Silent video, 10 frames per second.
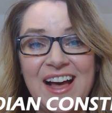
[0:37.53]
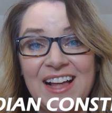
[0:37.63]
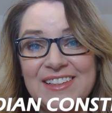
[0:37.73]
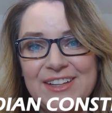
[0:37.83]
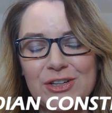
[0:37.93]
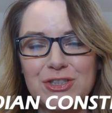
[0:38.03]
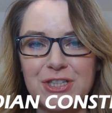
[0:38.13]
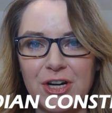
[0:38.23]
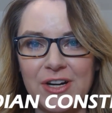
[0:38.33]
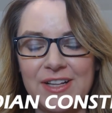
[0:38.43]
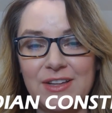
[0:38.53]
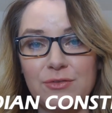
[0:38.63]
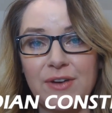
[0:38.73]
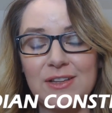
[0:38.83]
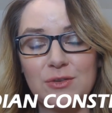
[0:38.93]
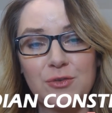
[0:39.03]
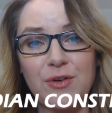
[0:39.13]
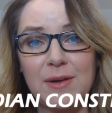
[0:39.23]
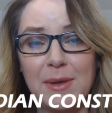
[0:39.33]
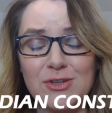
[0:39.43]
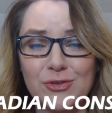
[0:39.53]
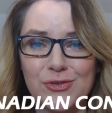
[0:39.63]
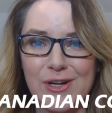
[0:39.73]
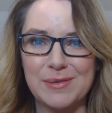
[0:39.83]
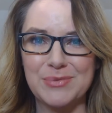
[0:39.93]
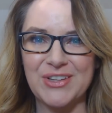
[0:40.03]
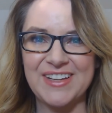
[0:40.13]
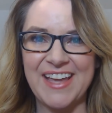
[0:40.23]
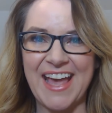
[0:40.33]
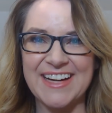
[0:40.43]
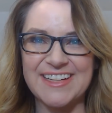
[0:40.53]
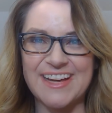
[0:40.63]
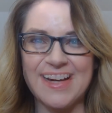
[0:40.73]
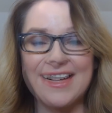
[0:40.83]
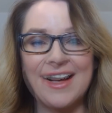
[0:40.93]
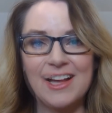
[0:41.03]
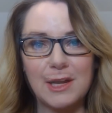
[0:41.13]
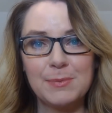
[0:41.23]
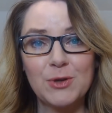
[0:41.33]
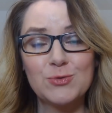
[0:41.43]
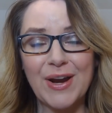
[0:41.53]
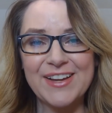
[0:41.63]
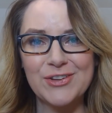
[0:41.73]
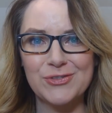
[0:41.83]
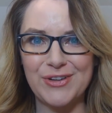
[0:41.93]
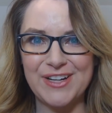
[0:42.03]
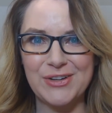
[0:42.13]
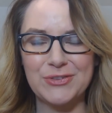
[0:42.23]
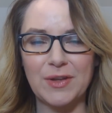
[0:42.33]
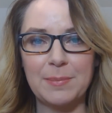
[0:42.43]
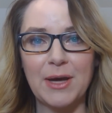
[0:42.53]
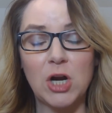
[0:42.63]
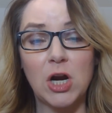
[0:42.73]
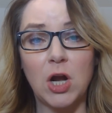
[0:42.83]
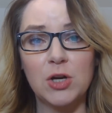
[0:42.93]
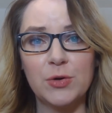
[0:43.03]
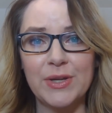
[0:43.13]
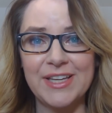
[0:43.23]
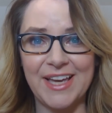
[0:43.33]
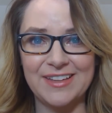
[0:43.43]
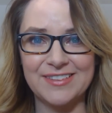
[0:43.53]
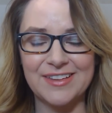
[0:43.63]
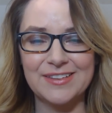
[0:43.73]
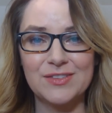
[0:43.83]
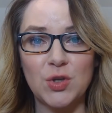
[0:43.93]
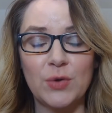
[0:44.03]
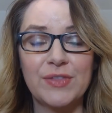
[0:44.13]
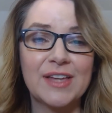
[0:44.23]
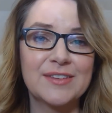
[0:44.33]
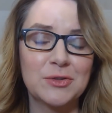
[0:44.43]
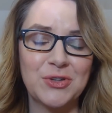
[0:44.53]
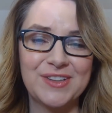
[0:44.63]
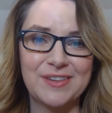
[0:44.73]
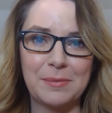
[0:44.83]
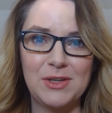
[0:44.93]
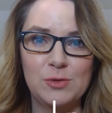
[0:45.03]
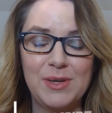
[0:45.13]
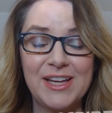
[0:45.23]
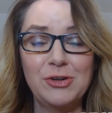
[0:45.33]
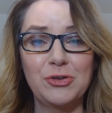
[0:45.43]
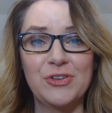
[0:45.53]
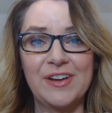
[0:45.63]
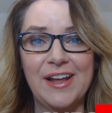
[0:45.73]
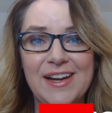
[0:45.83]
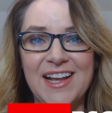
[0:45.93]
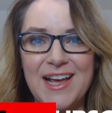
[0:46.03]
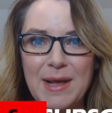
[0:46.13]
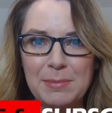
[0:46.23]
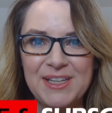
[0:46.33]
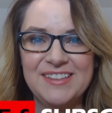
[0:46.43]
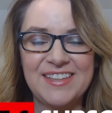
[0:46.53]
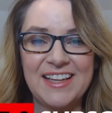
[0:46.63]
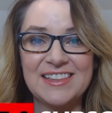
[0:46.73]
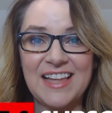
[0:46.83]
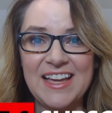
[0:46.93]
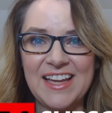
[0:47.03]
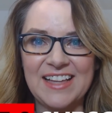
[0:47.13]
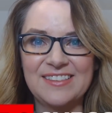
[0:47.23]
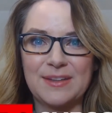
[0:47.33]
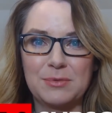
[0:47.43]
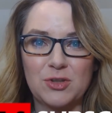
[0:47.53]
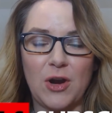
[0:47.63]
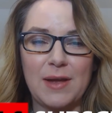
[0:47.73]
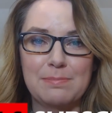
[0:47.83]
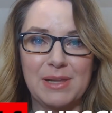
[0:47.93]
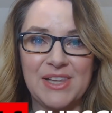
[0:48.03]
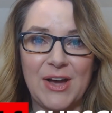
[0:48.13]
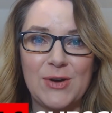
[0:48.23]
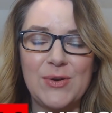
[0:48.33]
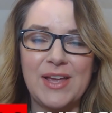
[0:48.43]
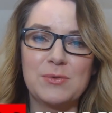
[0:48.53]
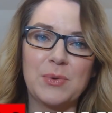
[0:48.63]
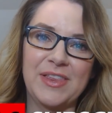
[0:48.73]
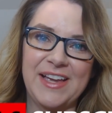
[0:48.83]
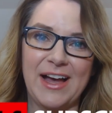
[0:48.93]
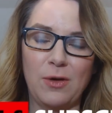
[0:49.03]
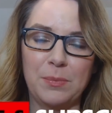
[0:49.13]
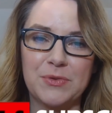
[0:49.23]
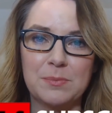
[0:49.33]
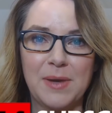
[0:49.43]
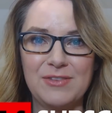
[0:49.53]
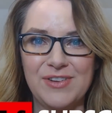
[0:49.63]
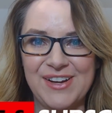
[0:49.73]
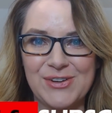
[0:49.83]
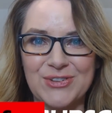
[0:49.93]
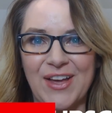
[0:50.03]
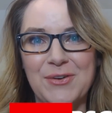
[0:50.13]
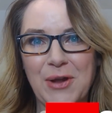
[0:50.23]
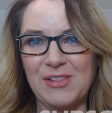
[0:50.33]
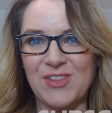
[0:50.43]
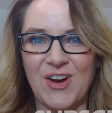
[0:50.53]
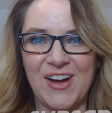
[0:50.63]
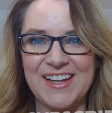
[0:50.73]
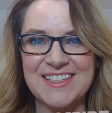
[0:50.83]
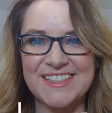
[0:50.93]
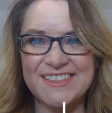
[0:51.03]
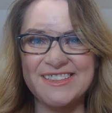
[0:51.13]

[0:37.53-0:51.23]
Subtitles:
a legal charity that fights for fundamental freedoms in Canada. I upload regular videos about our ongoing cases, so if that sounds like something you'd be interested in, please hit like and subscribe below. It really helps my videos out a lot.